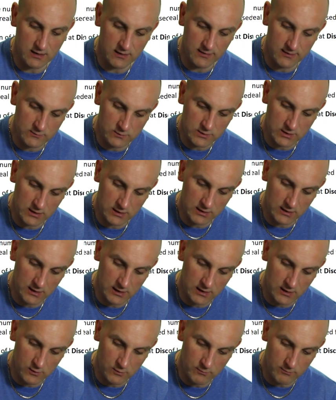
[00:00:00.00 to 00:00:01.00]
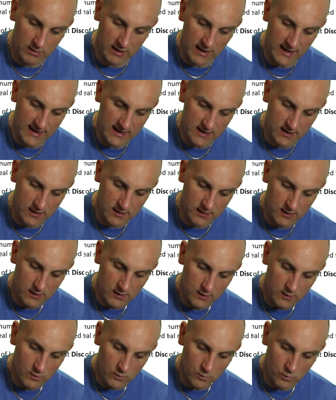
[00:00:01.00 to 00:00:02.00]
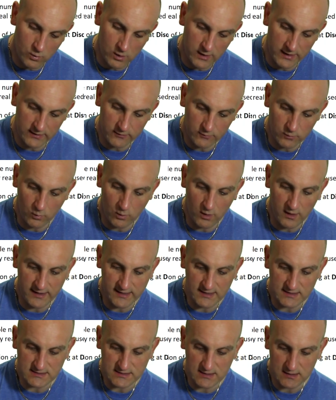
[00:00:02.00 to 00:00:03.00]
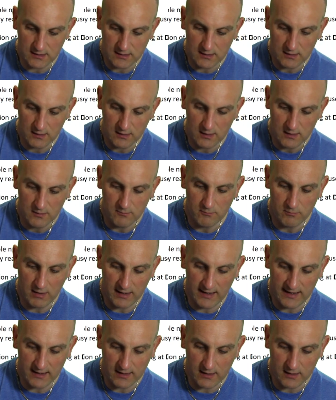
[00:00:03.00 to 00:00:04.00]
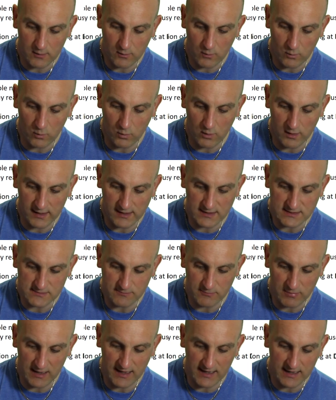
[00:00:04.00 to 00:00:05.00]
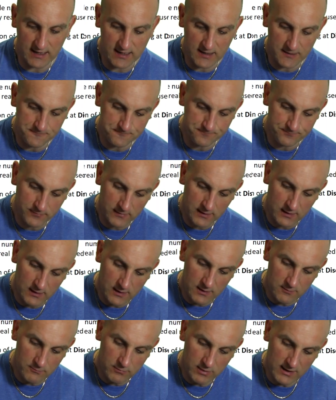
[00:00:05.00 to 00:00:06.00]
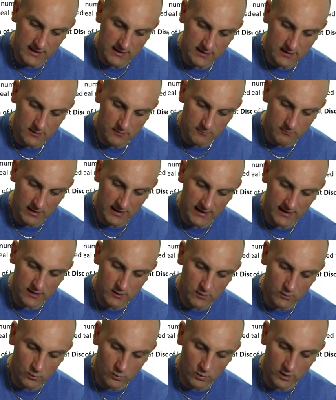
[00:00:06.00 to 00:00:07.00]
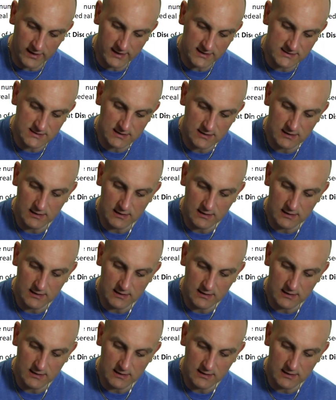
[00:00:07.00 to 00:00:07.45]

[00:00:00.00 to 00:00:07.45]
And then we're going to go black, white, white, black, white, black, black, black, white,